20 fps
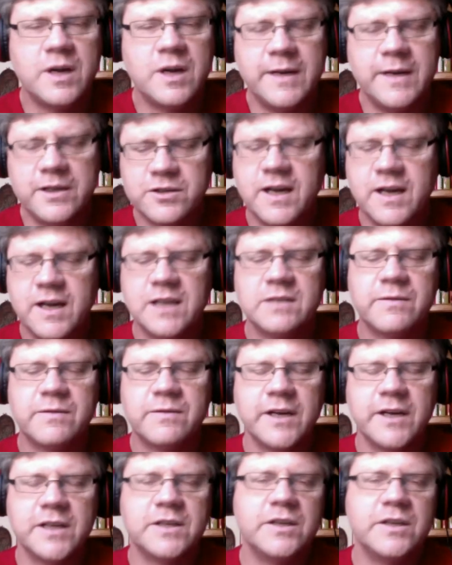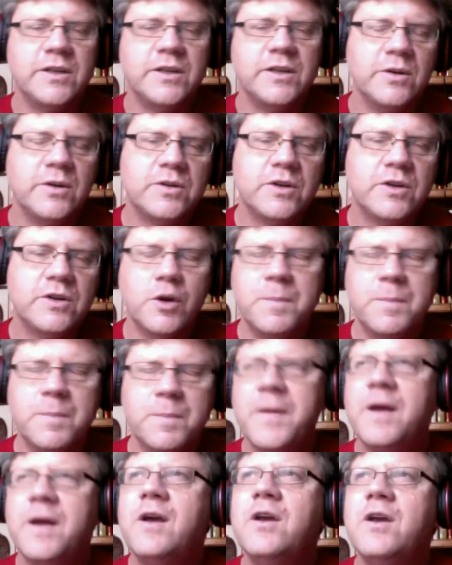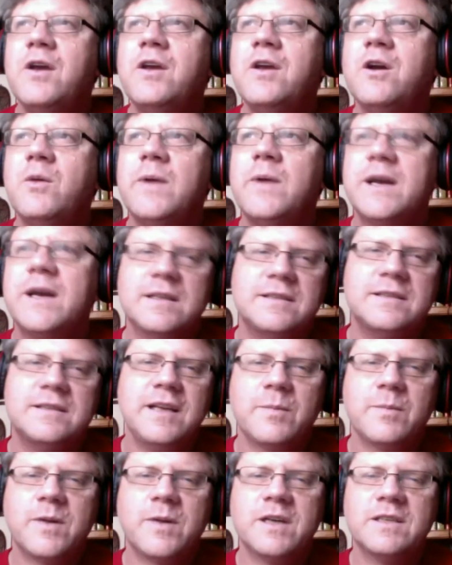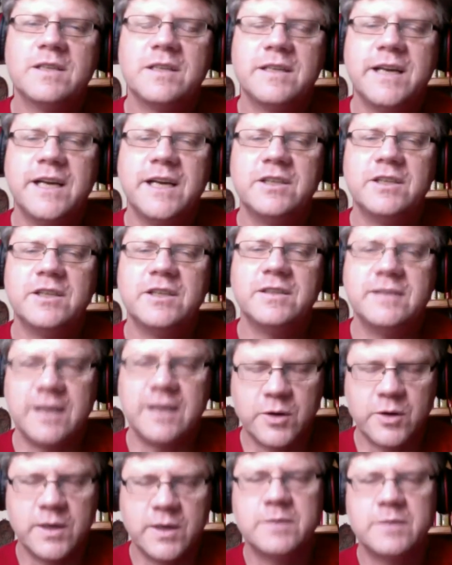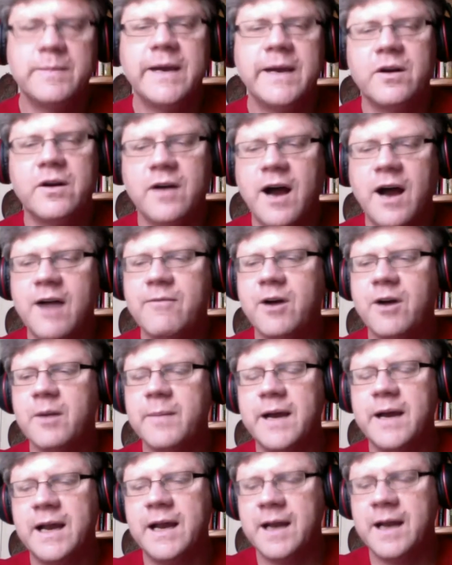transferring it to YouTube. We can see the presentations that Chris made or Ivar made.